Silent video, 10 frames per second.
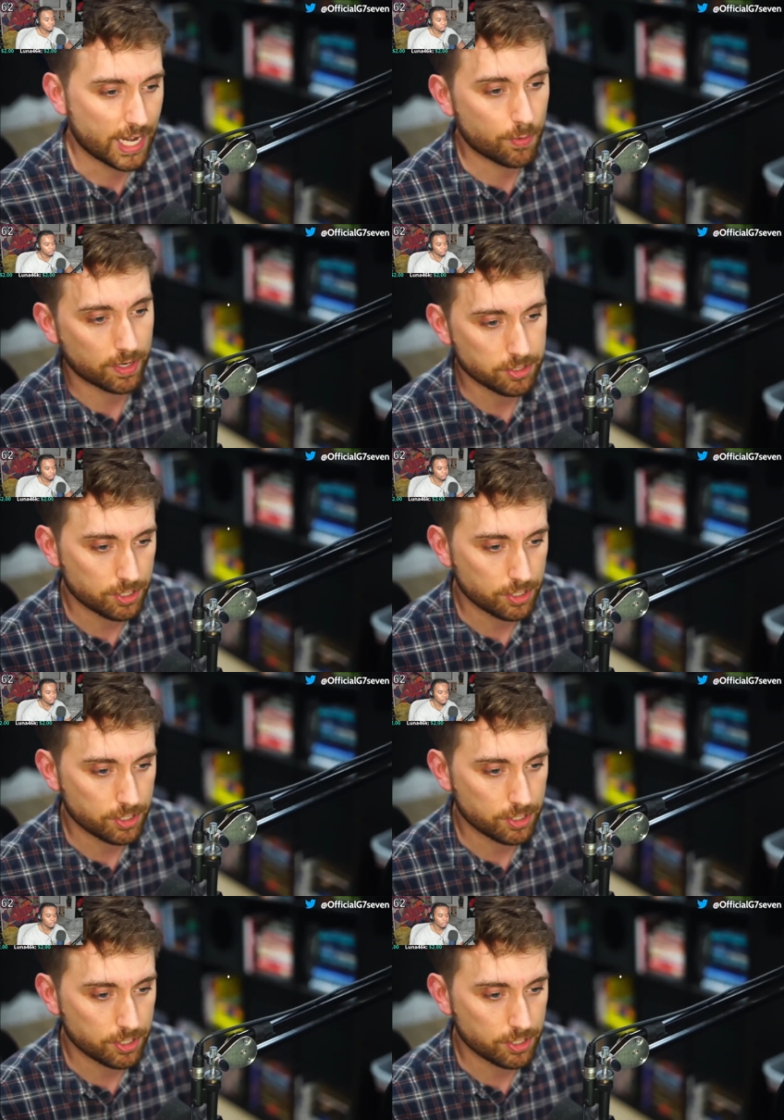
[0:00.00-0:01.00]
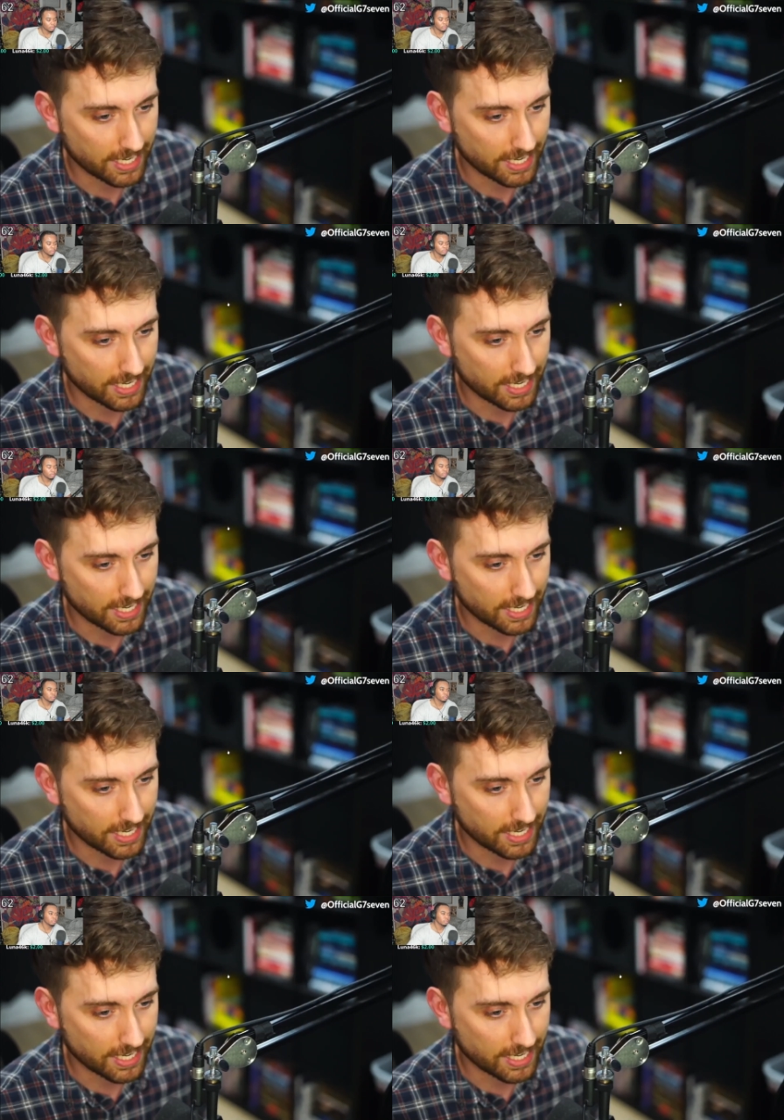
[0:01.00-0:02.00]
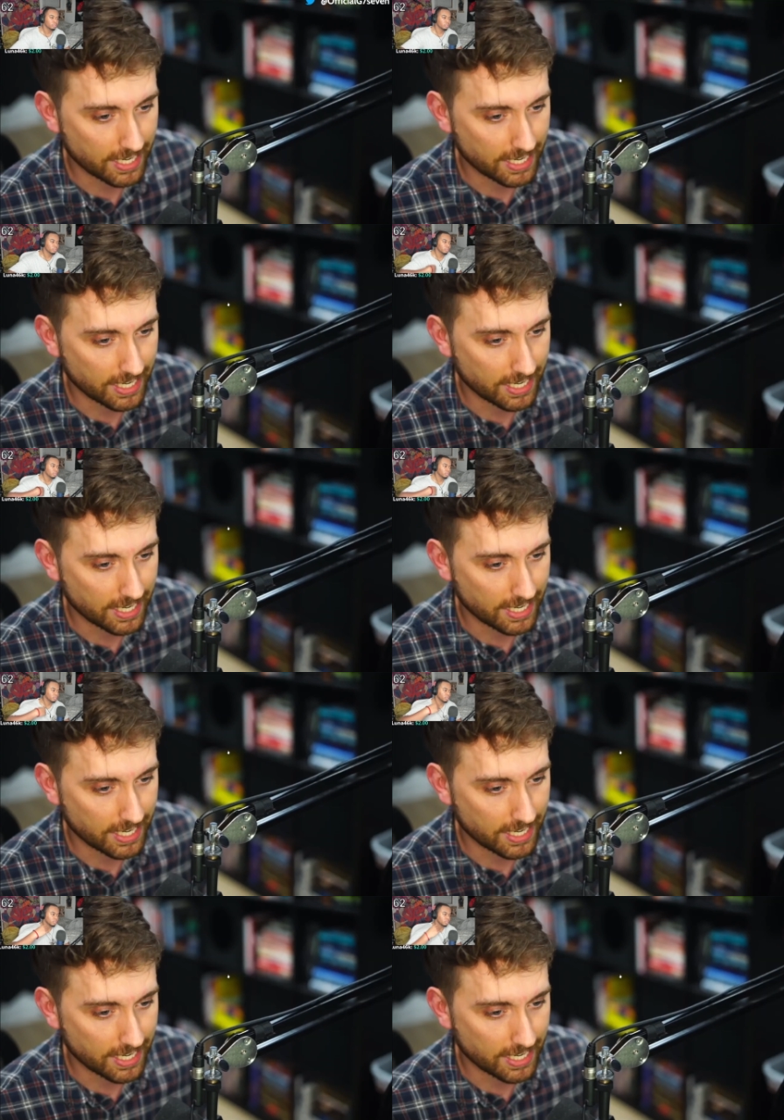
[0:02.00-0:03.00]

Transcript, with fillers: anyone who's using it is not financially impacted. All